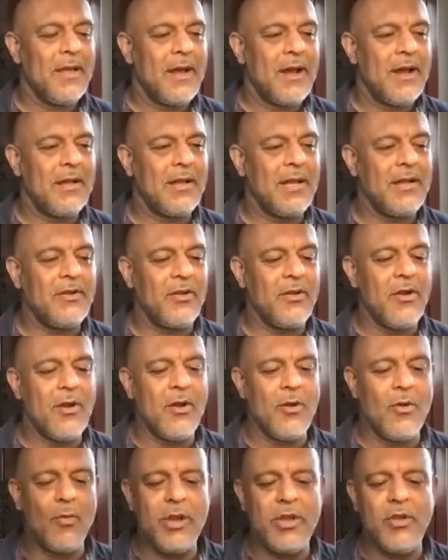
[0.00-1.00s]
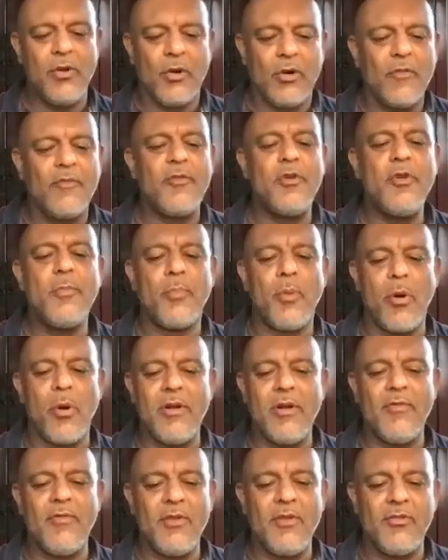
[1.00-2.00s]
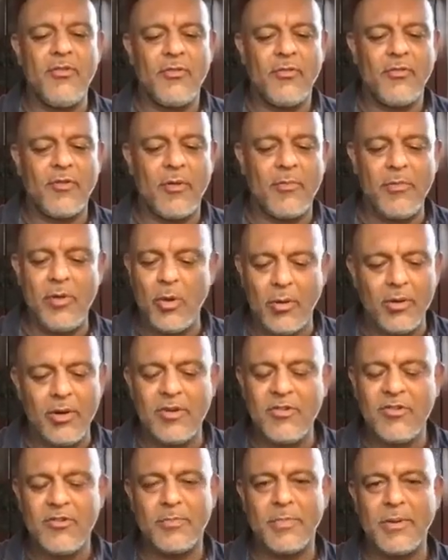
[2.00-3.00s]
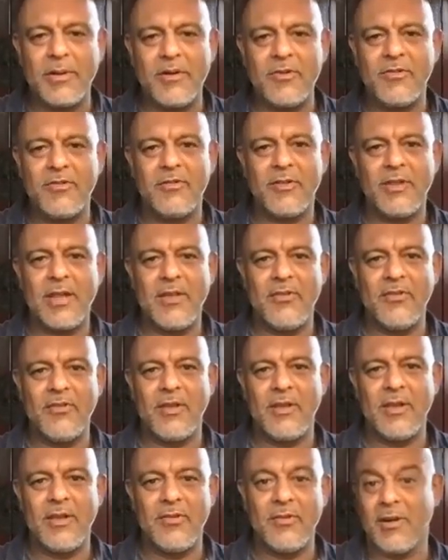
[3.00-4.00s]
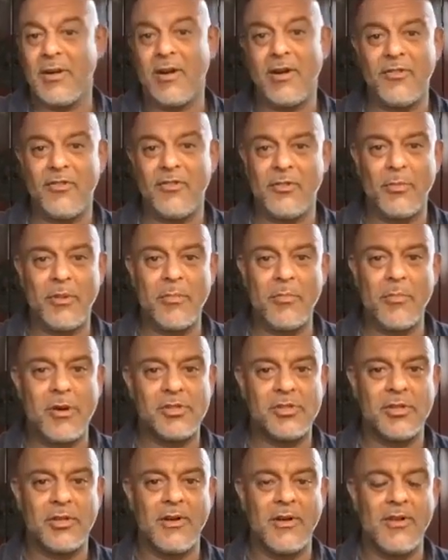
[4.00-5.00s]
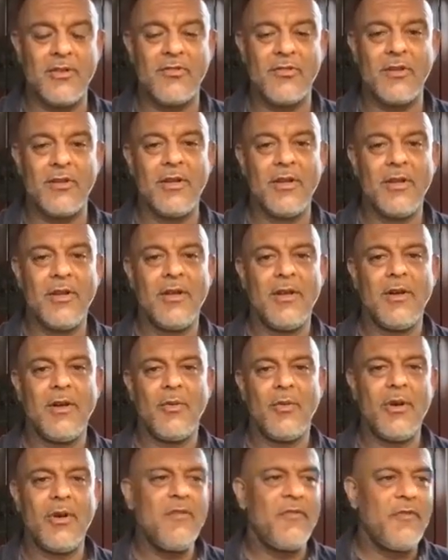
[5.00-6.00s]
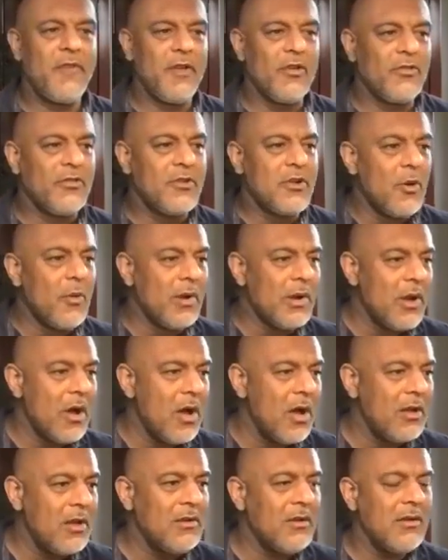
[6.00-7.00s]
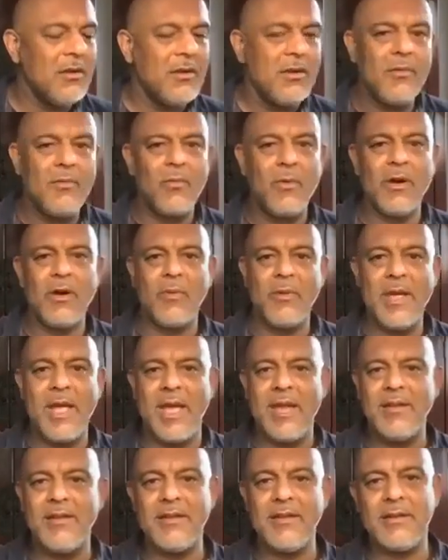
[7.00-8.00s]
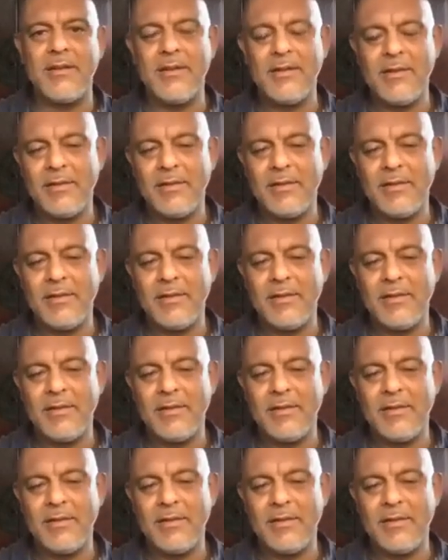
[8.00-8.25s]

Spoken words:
I'd like to know what your viewpoint of this, from your experience as a consummate martial artist. What do you feel is going on, and where are we heading?